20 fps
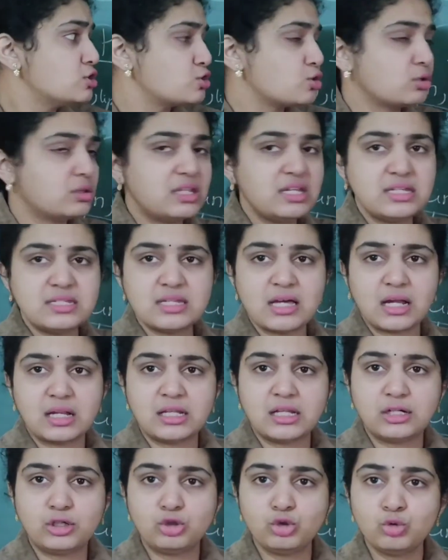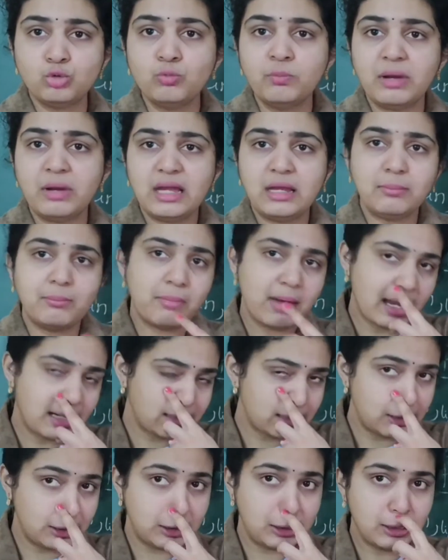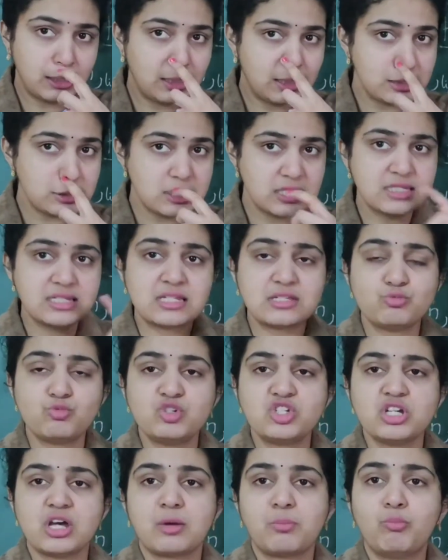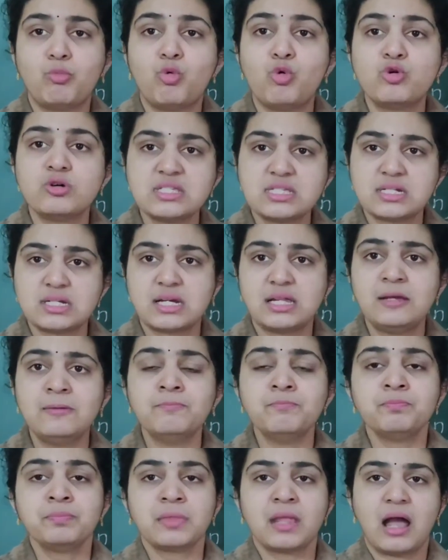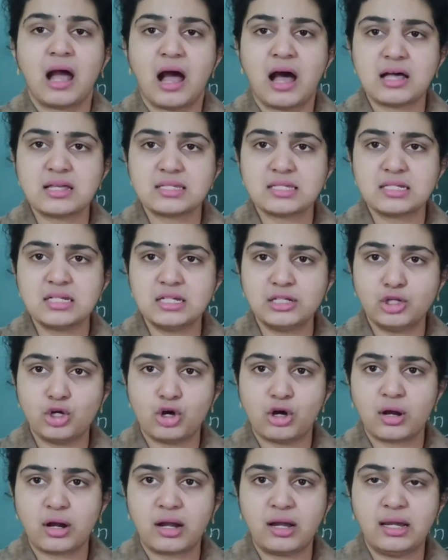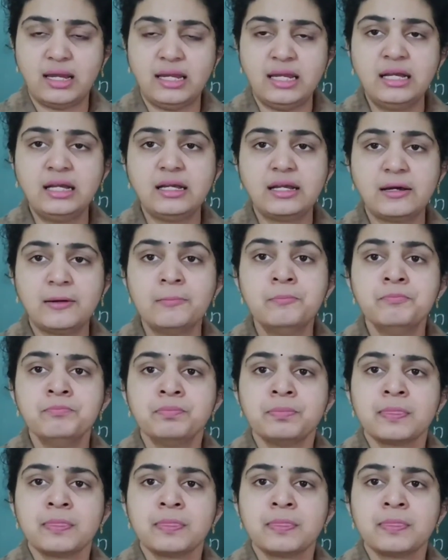So these are the two main bacterial diseases which are mostly asked in your NEET.